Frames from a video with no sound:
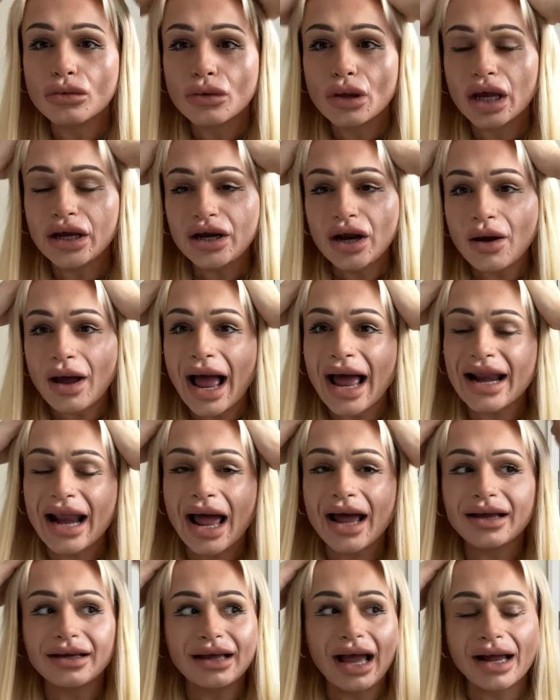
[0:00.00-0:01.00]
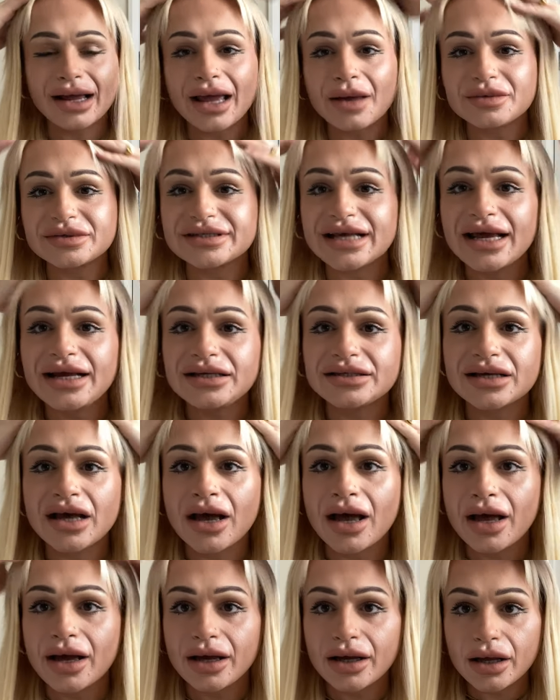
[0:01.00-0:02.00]
you know, and I, I kept saying to
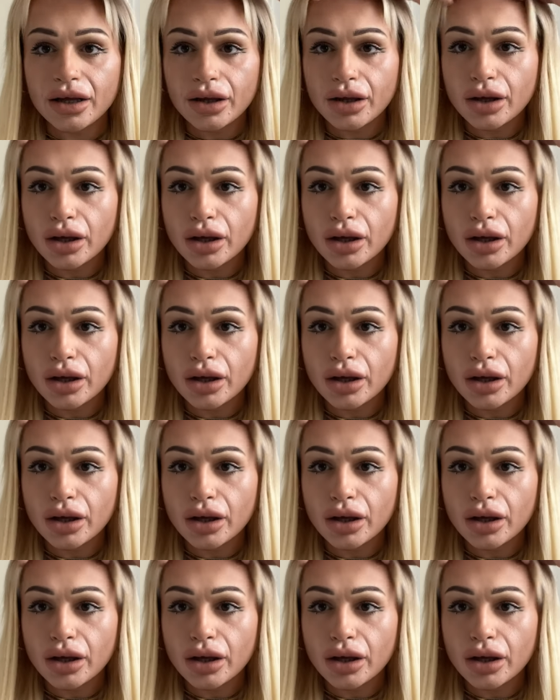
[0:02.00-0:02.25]
her,